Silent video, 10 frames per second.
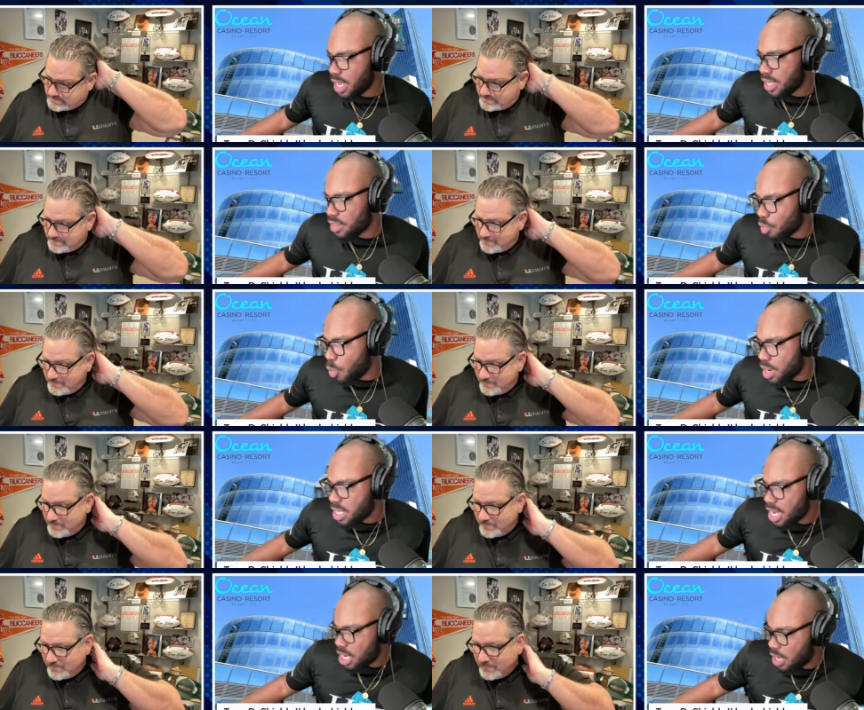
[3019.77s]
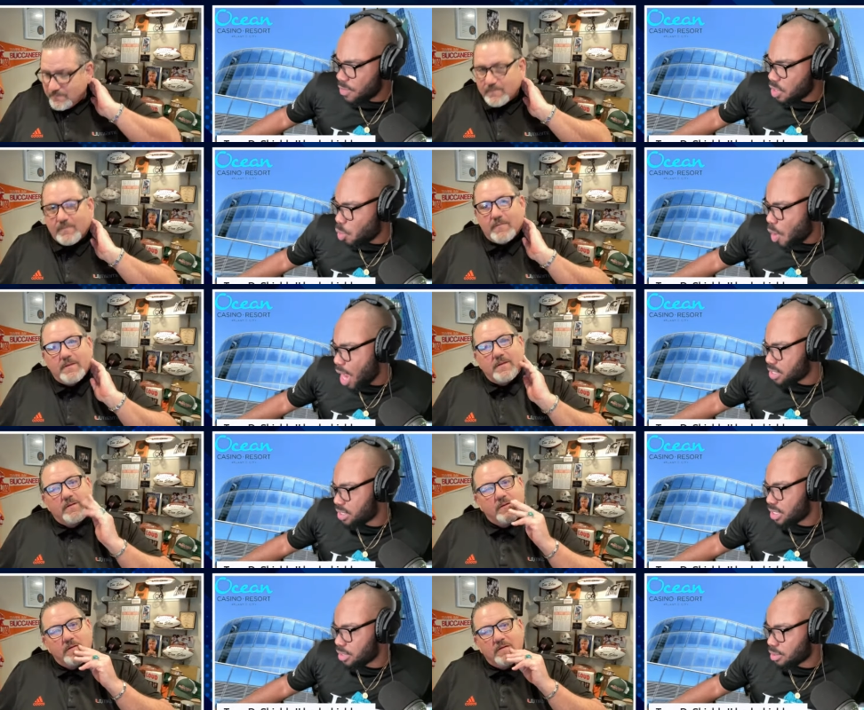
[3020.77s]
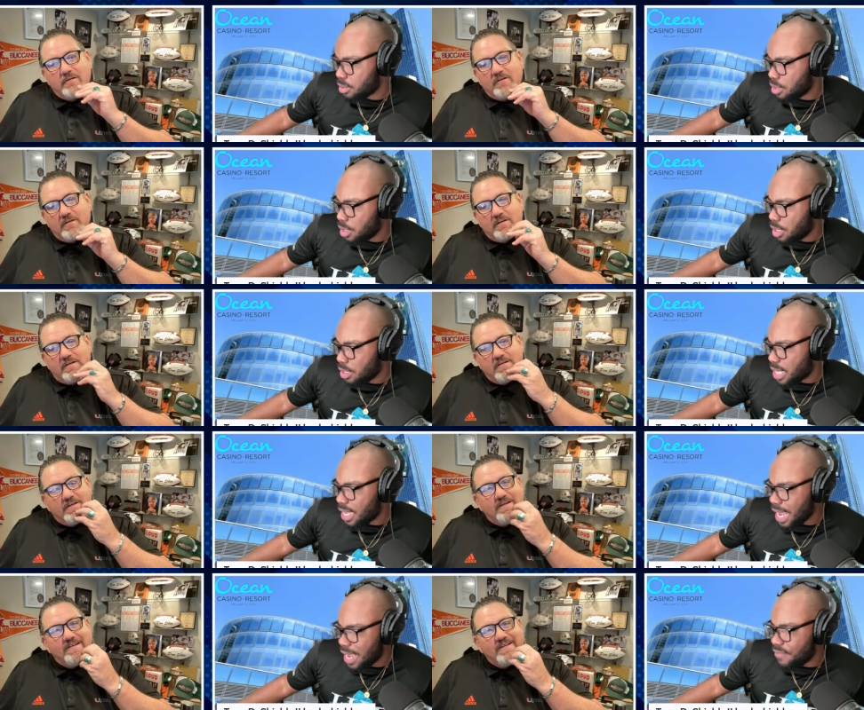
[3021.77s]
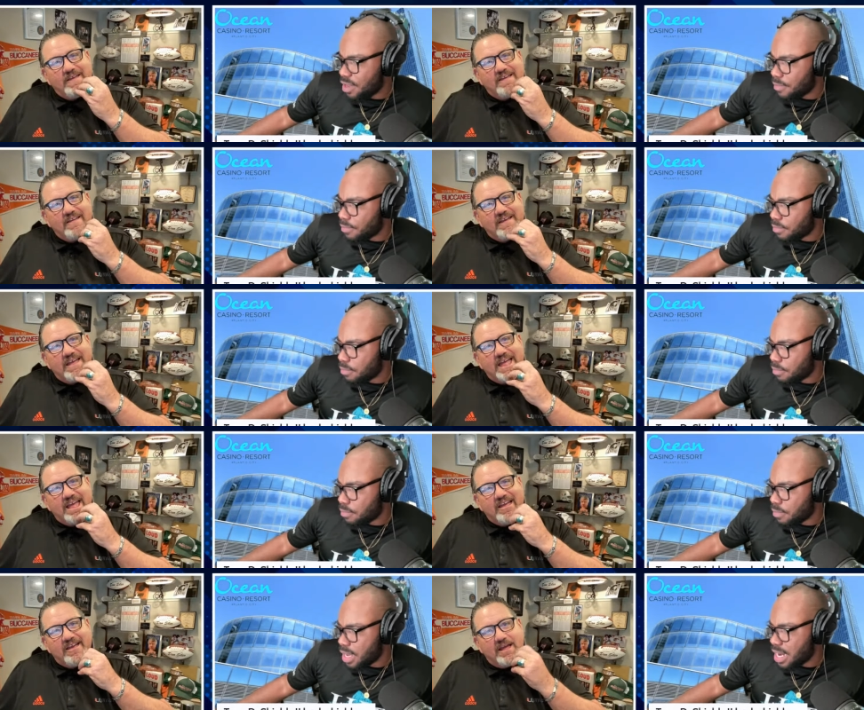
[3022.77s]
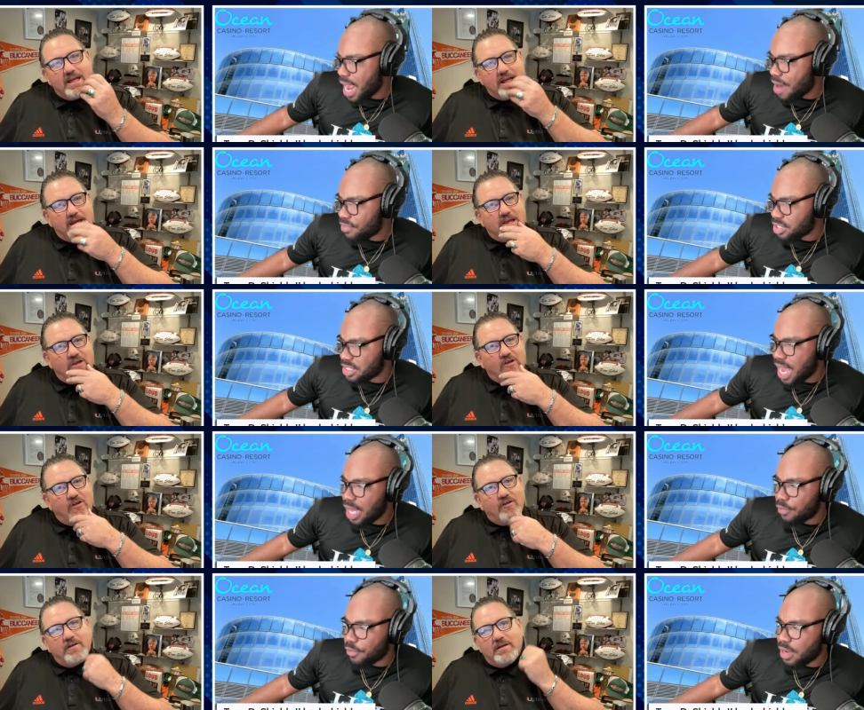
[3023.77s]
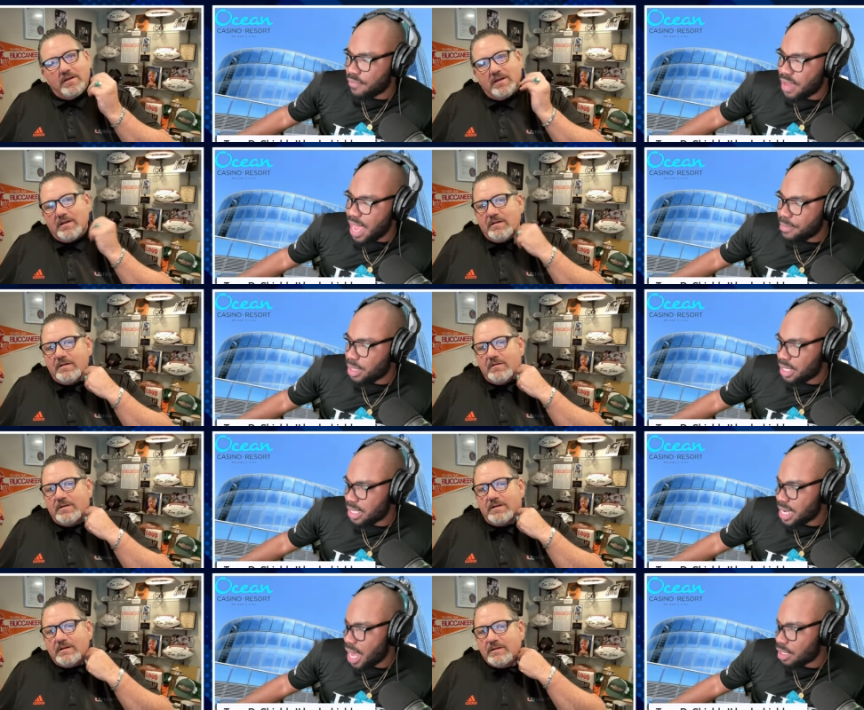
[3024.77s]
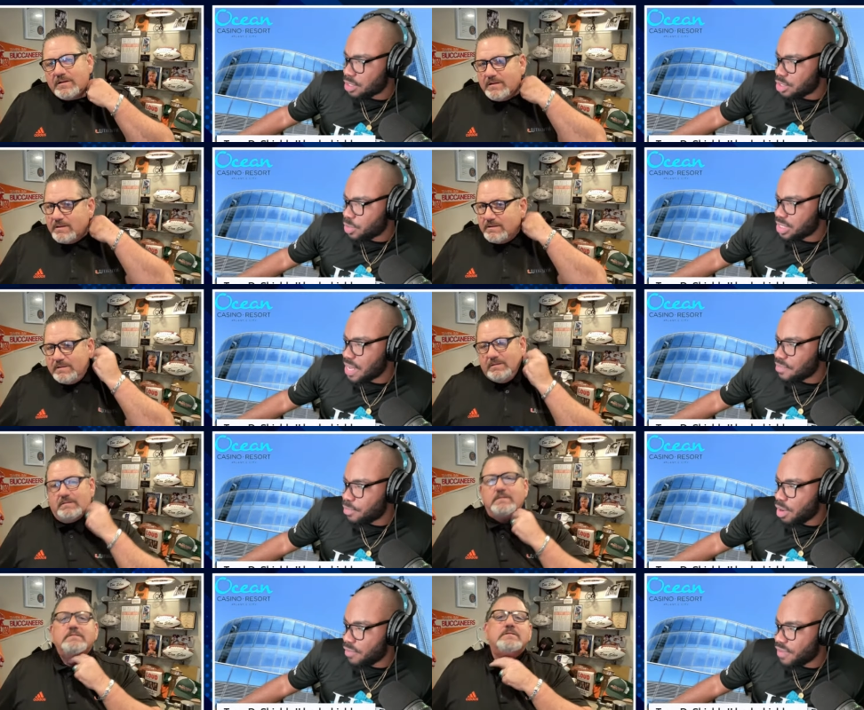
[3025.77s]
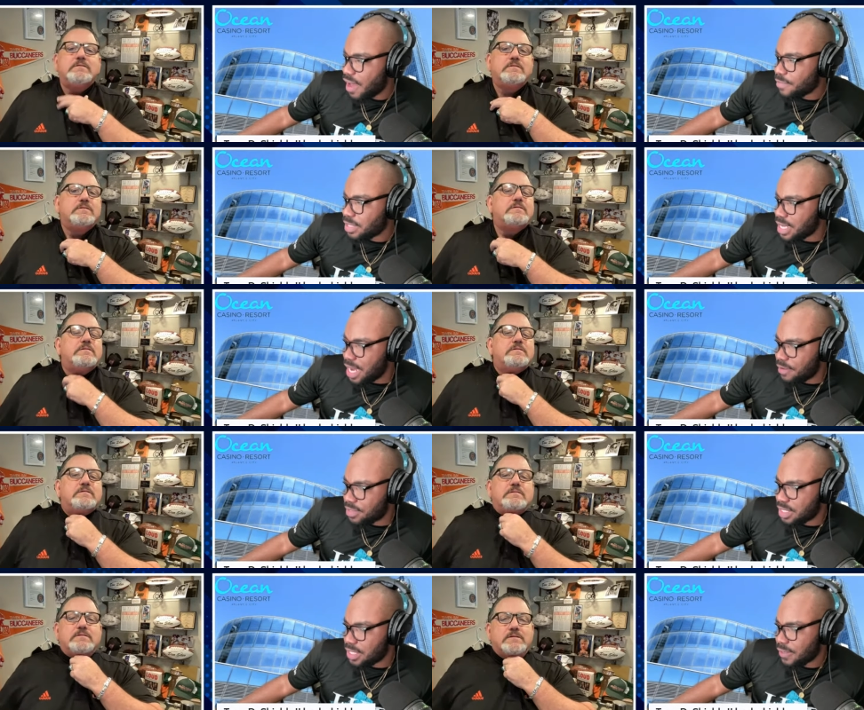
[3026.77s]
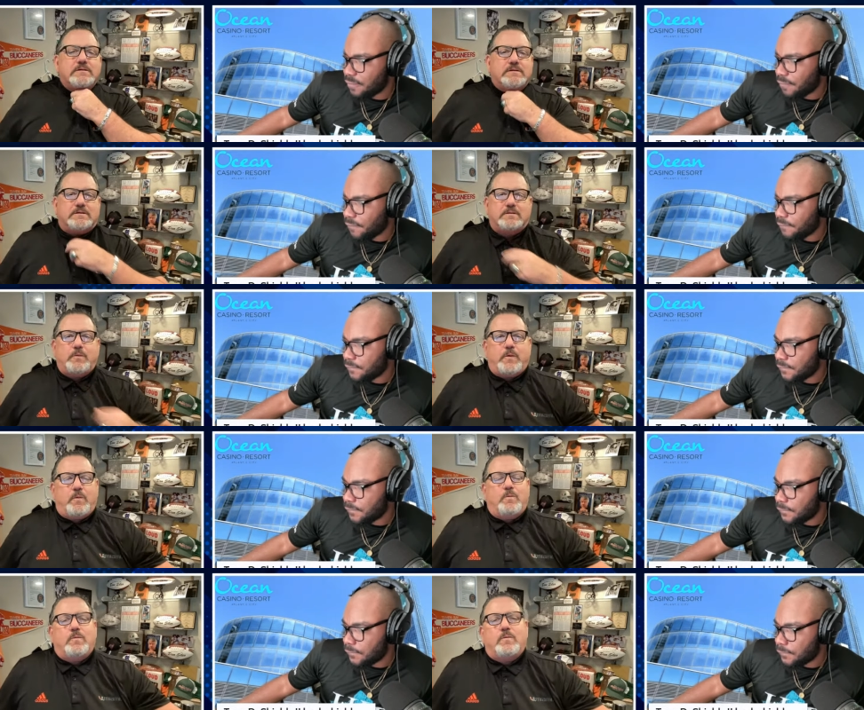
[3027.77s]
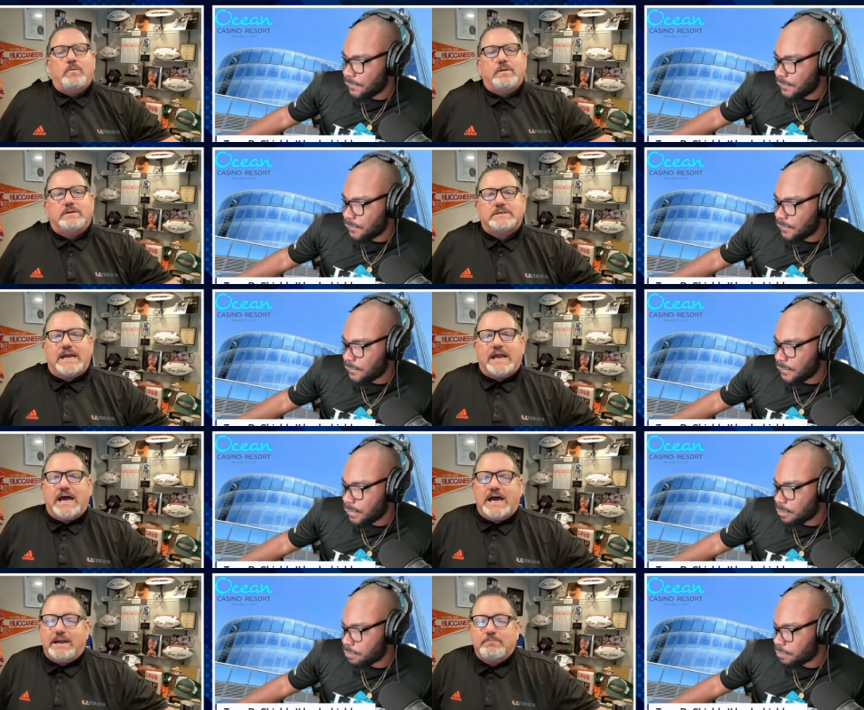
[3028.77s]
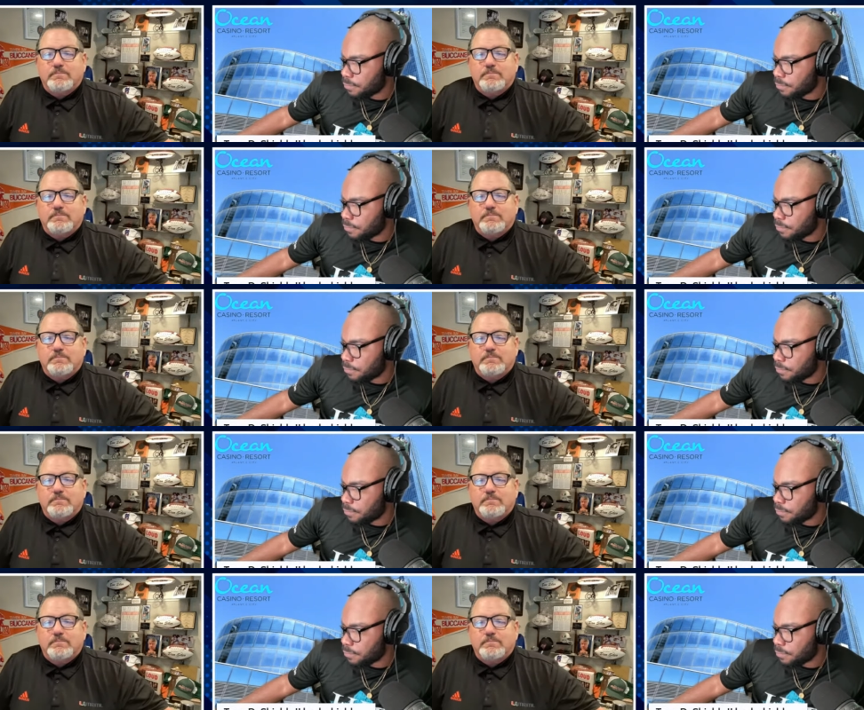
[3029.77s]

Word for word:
Speaker 1: in the one year he was in Washington, they gave him an average salary of eight million dollars with 7.5 million guaranteed. Kind of high.